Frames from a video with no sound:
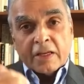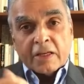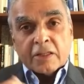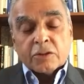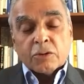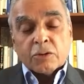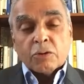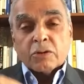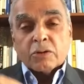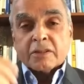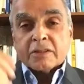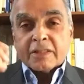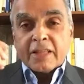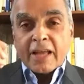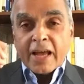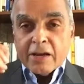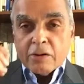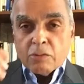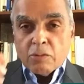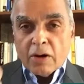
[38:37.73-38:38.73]
So
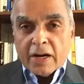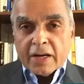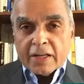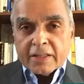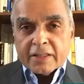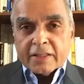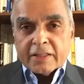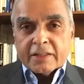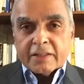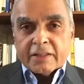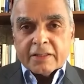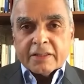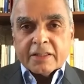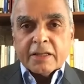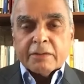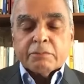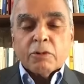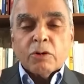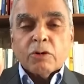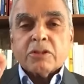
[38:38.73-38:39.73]
Taiwan, the
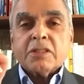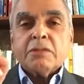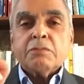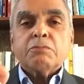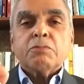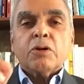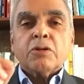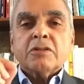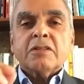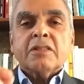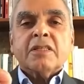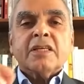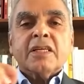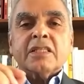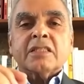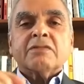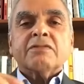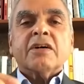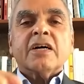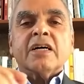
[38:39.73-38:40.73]
most important thing
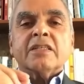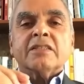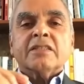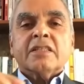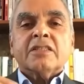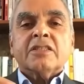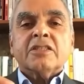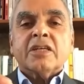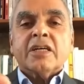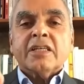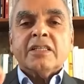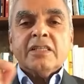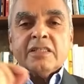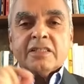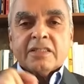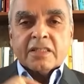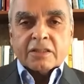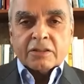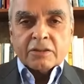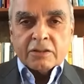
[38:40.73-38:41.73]
as far as the
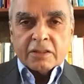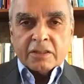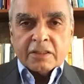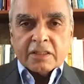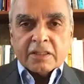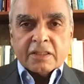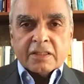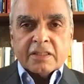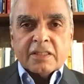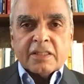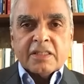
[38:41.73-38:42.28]
Chinese are concerned,